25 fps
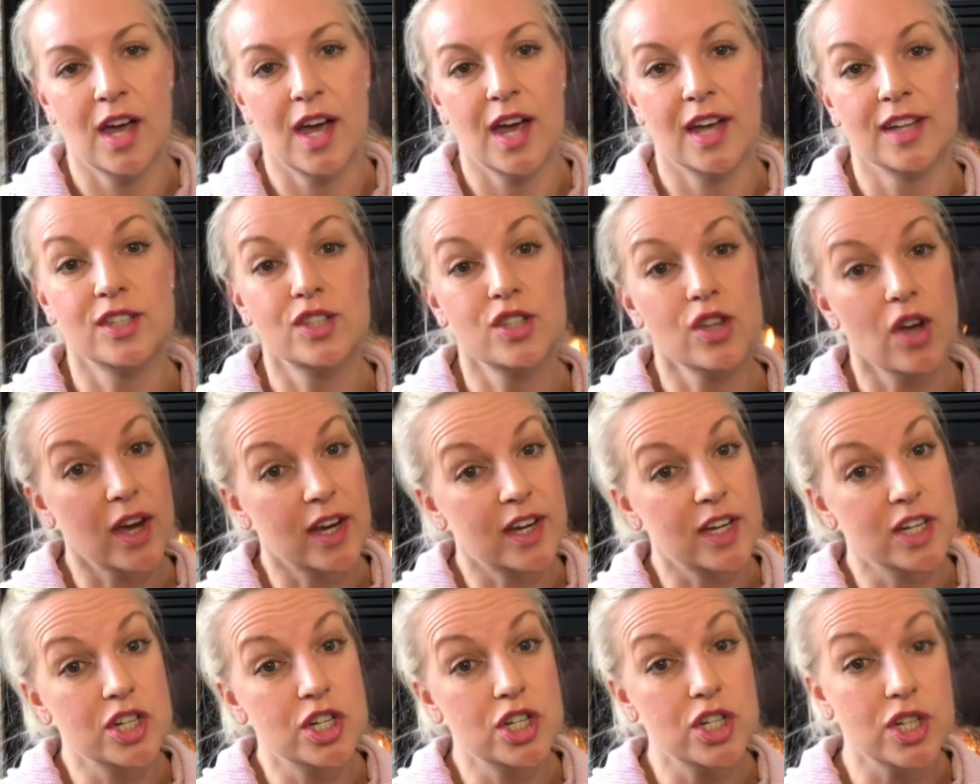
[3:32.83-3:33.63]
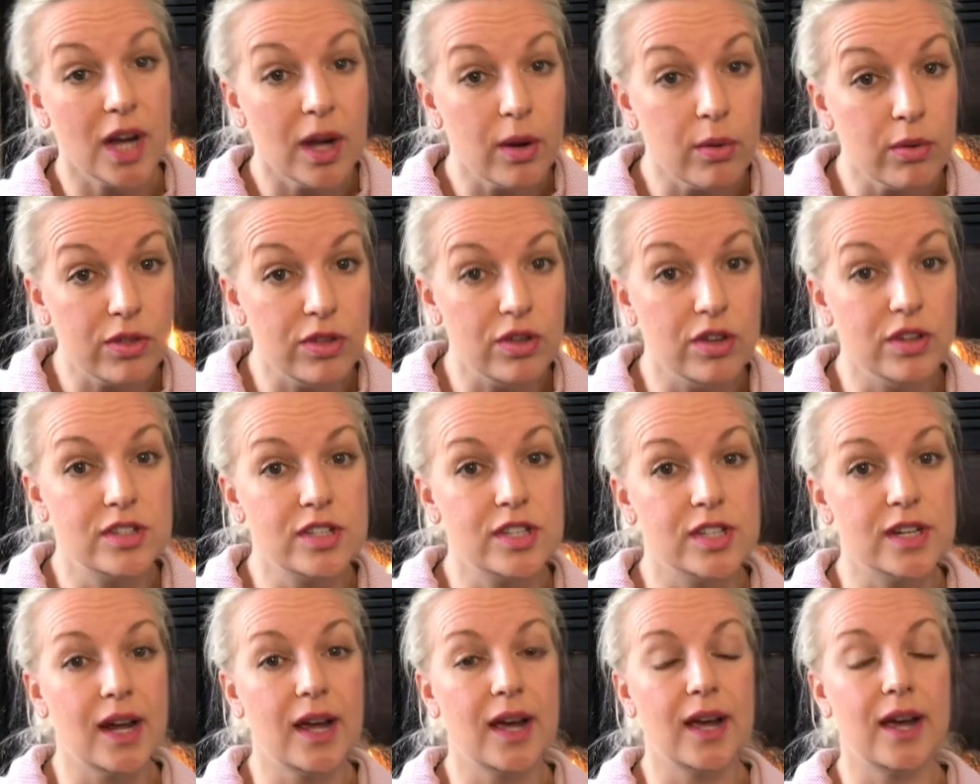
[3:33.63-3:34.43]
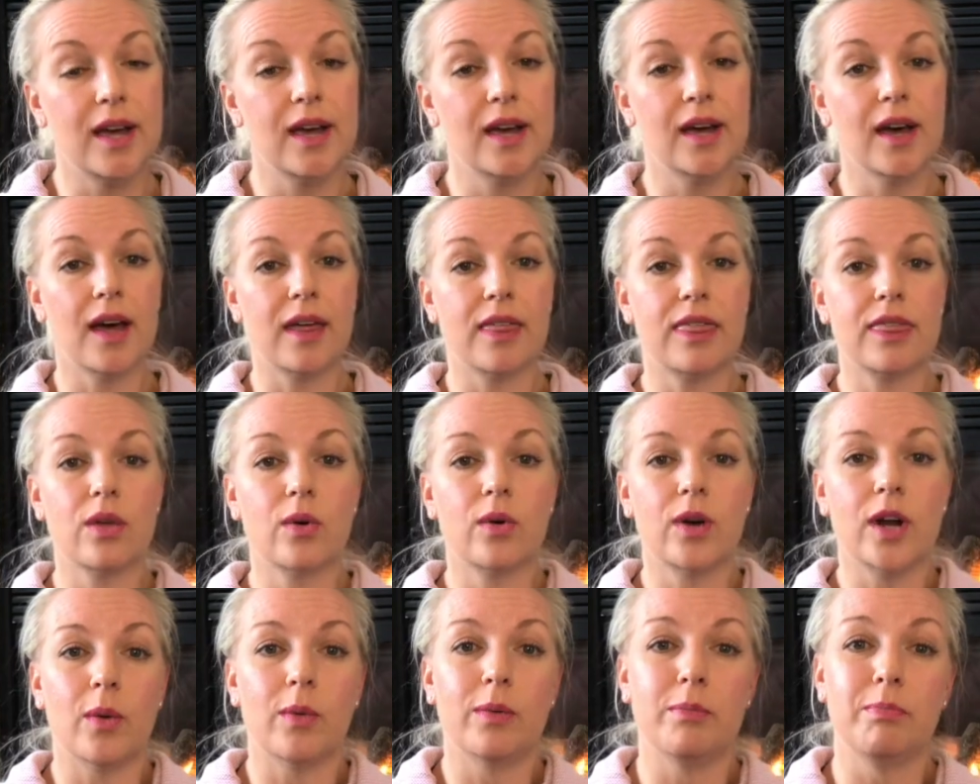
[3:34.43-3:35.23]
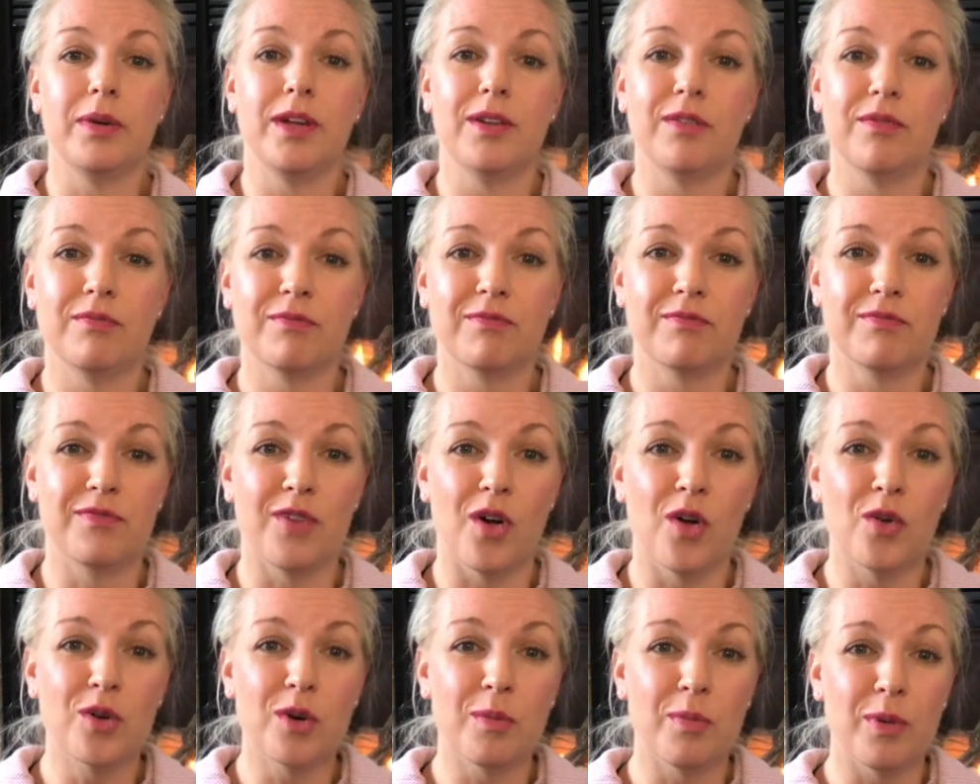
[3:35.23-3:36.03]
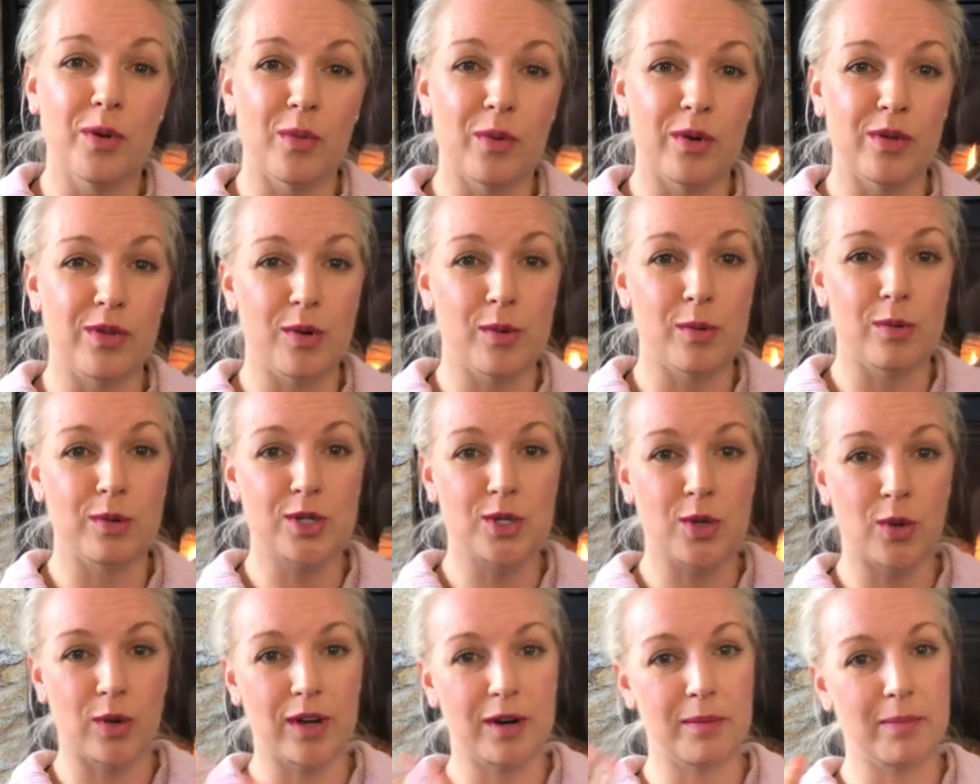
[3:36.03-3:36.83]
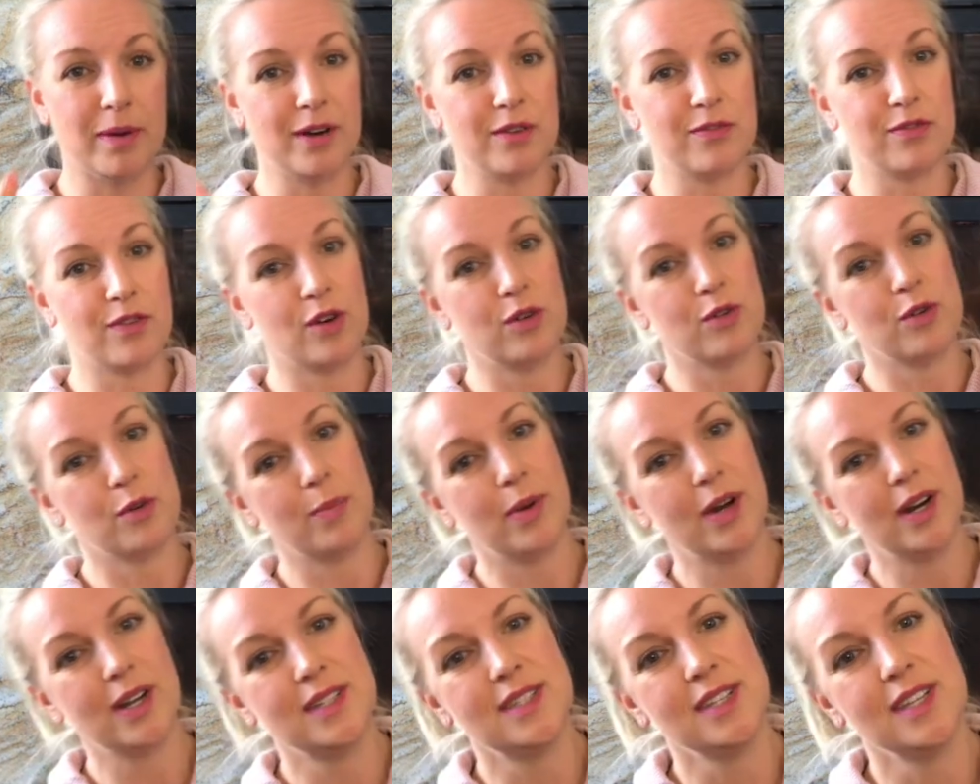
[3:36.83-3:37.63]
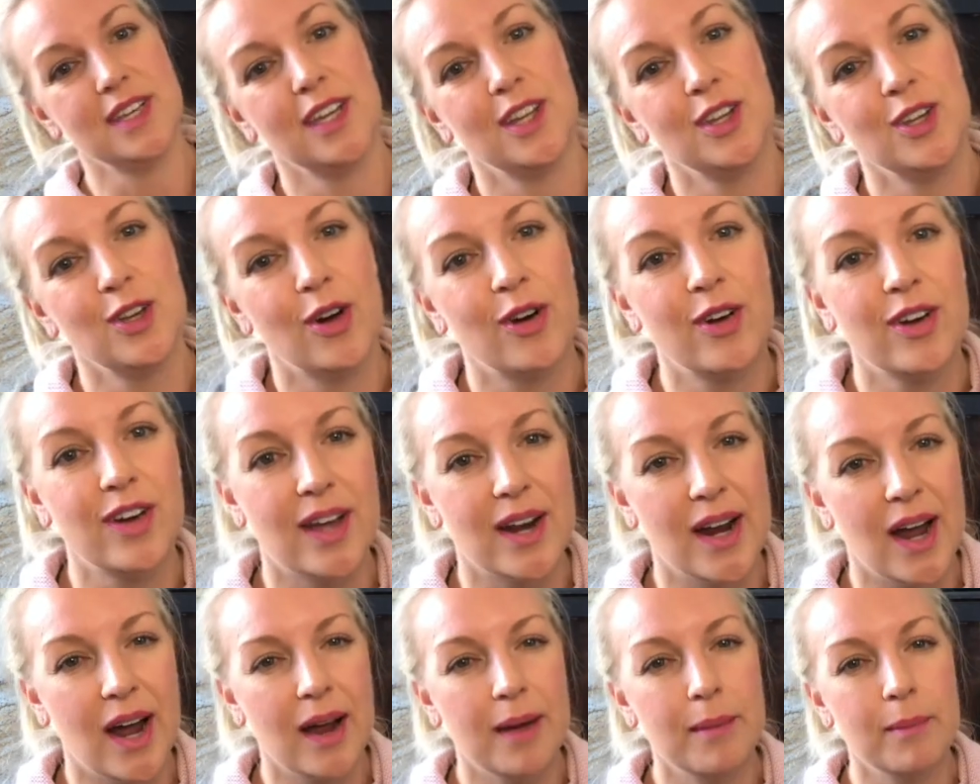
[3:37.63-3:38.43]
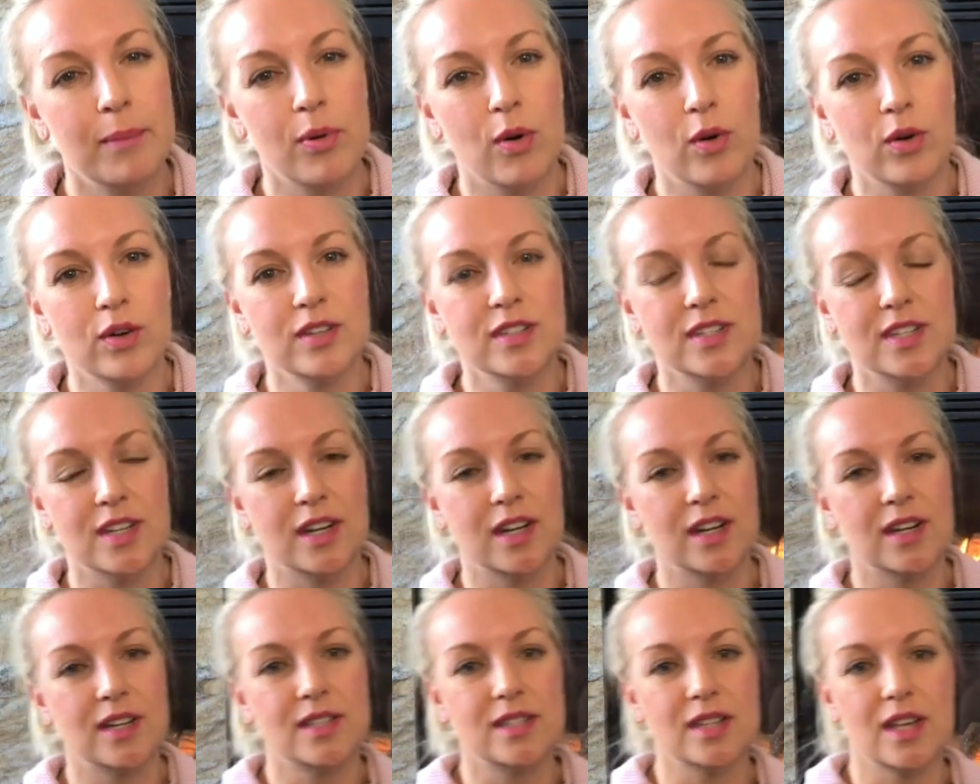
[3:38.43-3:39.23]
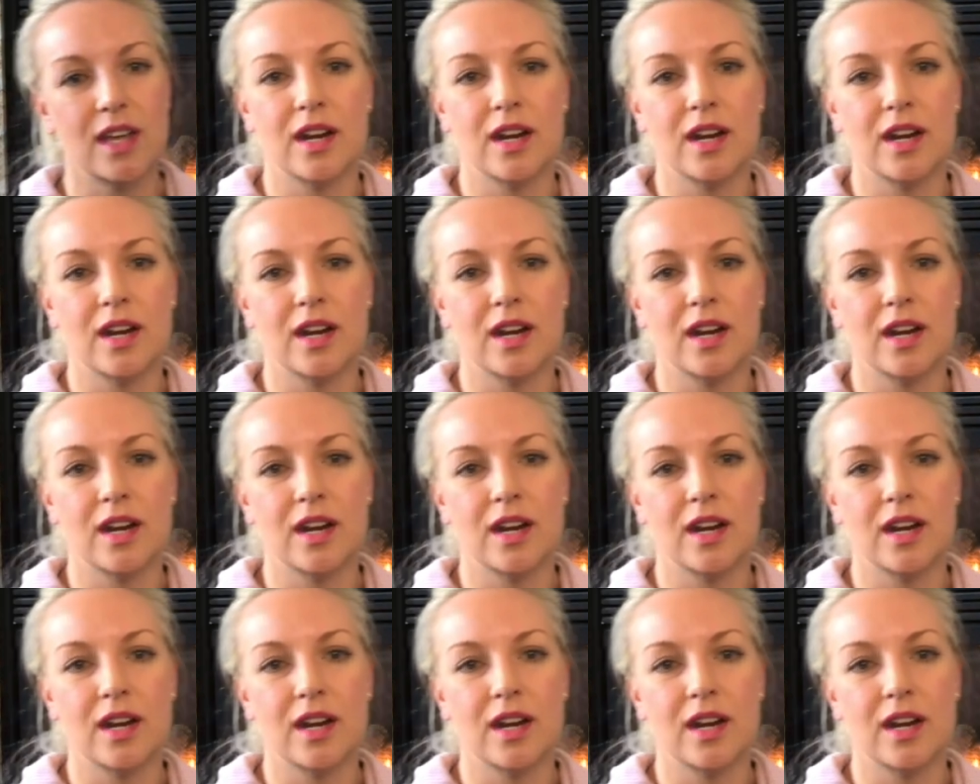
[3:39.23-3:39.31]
And so I can share with you today. I thought I would be vulnerable with you. We're talking about vulnerability in yoga and how important it is.